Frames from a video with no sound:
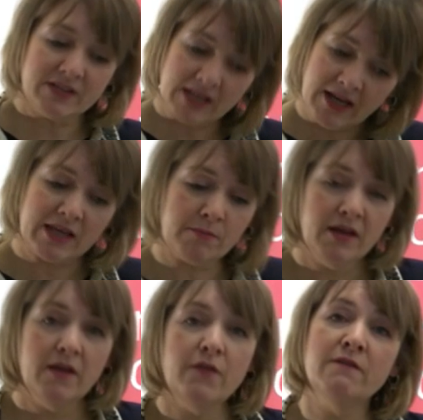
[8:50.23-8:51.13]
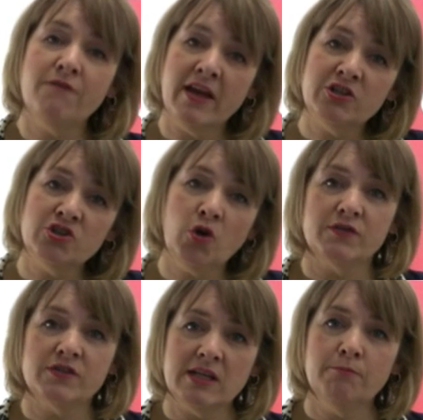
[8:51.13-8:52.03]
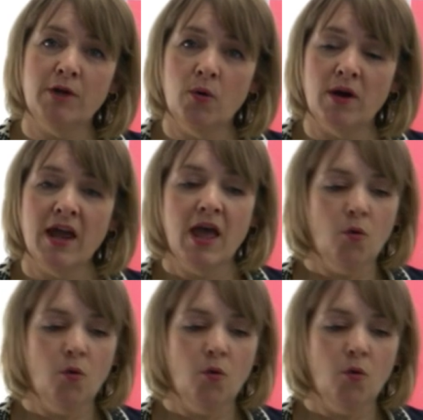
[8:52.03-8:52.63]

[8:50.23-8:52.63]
time the invention of steam power